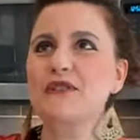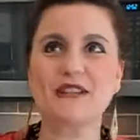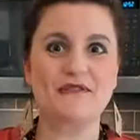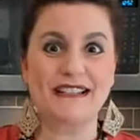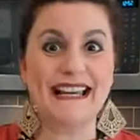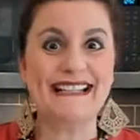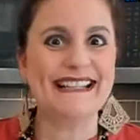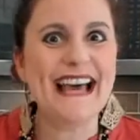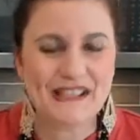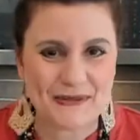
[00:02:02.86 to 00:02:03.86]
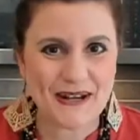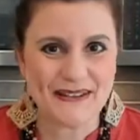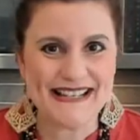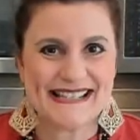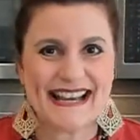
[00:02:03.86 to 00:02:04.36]
related. That's what I want to
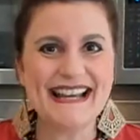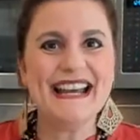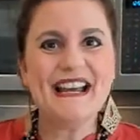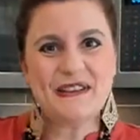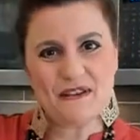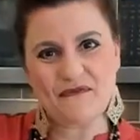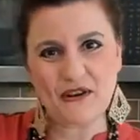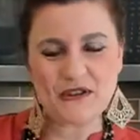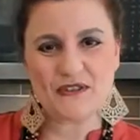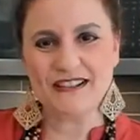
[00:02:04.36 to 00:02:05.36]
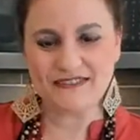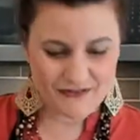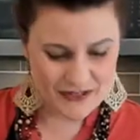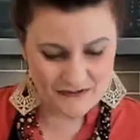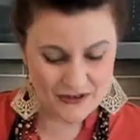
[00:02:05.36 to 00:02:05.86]
say. They're
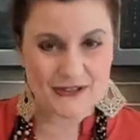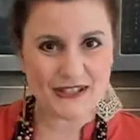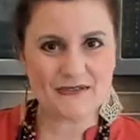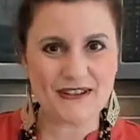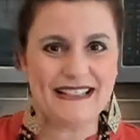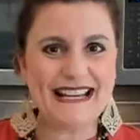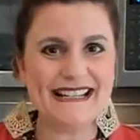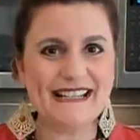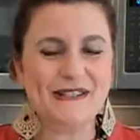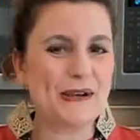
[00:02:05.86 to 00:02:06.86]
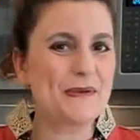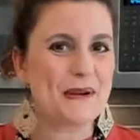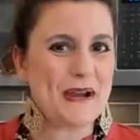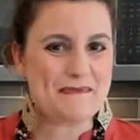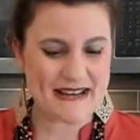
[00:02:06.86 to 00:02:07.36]
inversely related. So what do I
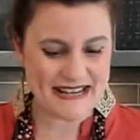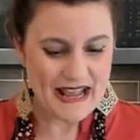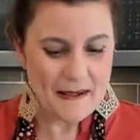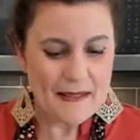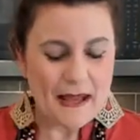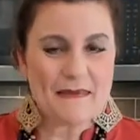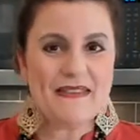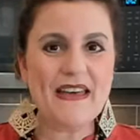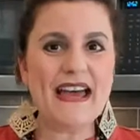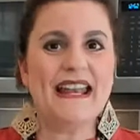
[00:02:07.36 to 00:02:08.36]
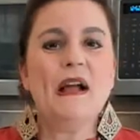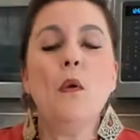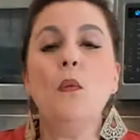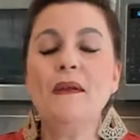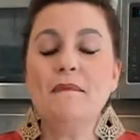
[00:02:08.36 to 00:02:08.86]
mean? I mean that
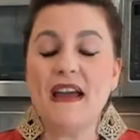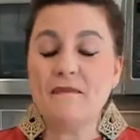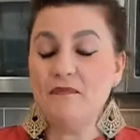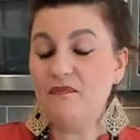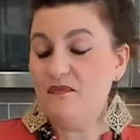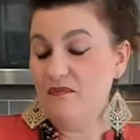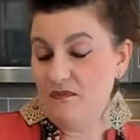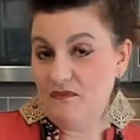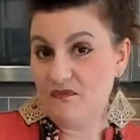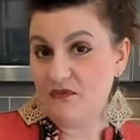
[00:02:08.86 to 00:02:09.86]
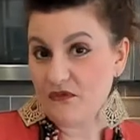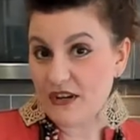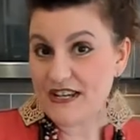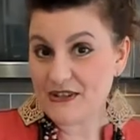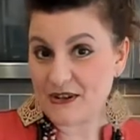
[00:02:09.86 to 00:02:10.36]
when my
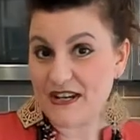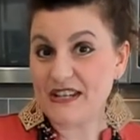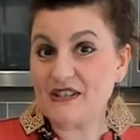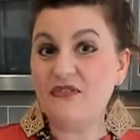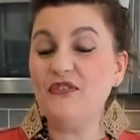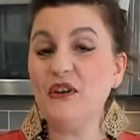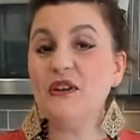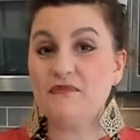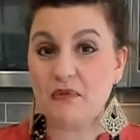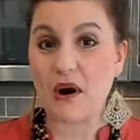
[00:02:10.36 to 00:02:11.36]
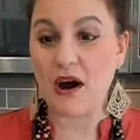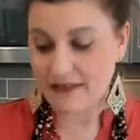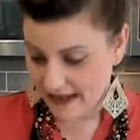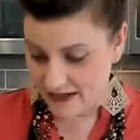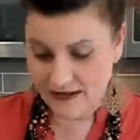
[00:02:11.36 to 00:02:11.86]
freezer is full of broth, I
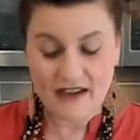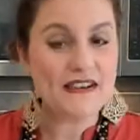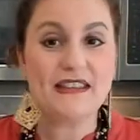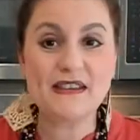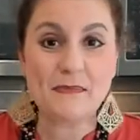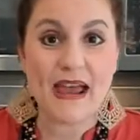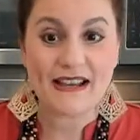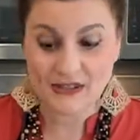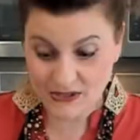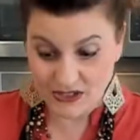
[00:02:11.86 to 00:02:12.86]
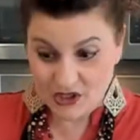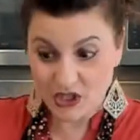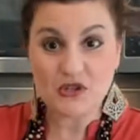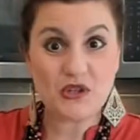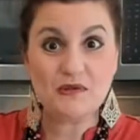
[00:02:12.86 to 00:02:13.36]
don't have any of these bags because I just
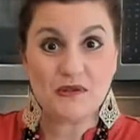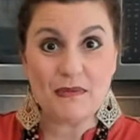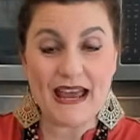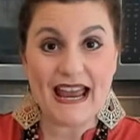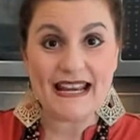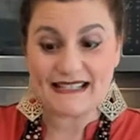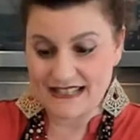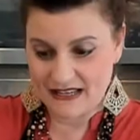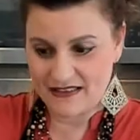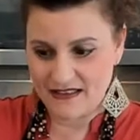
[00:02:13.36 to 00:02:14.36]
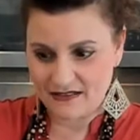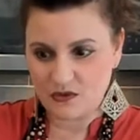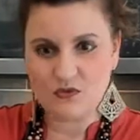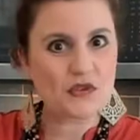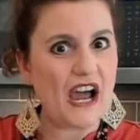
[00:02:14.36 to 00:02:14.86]
use the bags, the
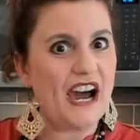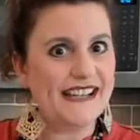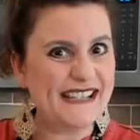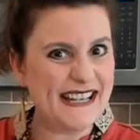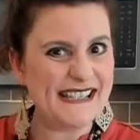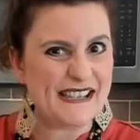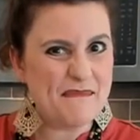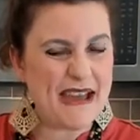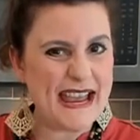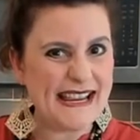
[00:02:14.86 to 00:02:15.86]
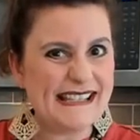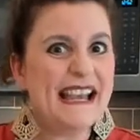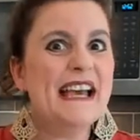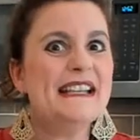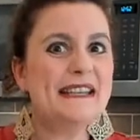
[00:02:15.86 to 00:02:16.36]
odds and ends in the bags
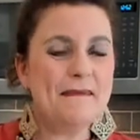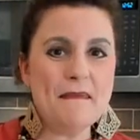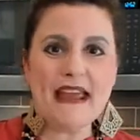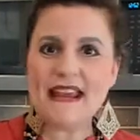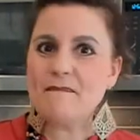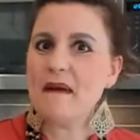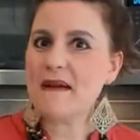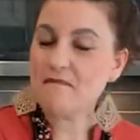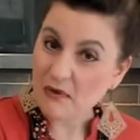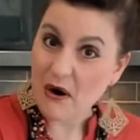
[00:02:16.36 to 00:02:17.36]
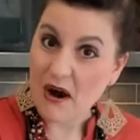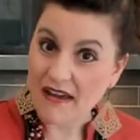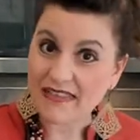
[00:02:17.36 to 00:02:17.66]
to make my broth.